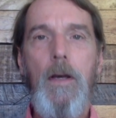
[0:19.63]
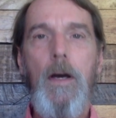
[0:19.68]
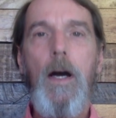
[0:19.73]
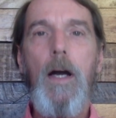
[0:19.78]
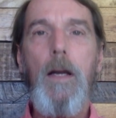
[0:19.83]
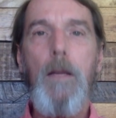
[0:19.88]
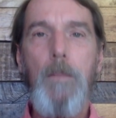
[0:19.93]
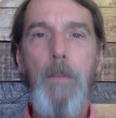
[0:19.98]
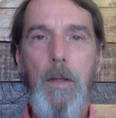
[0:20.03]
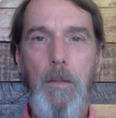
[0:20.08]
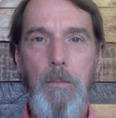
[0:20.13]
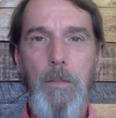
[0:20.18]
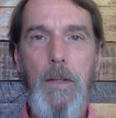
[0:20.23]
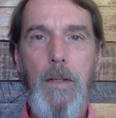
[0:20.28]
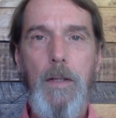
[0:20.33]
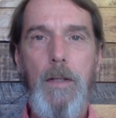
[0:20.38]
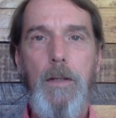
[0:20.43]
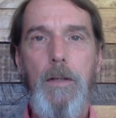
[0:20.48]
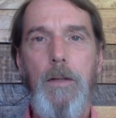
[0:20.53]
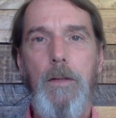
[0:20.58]
I am
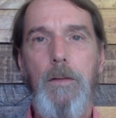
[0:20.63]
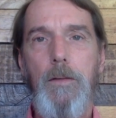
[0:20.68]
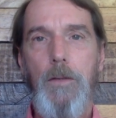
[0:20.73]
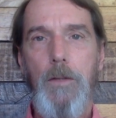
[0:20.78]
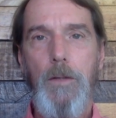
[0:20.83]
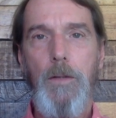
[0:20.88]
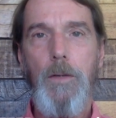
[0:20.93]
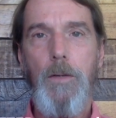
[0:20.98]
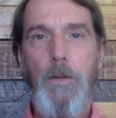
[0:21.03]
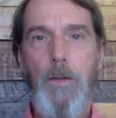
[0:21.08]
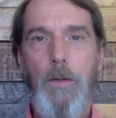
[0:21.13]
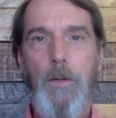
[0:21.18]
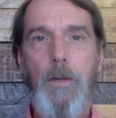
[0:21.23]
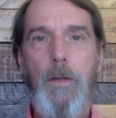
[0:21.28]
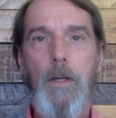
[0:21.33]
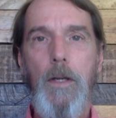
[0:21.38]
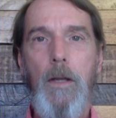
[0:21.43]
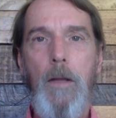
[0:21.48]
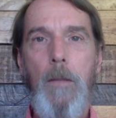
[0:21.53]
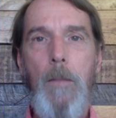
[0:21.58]
committed to your
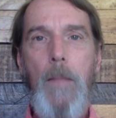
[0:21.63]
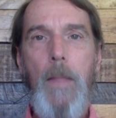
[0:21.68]
learning.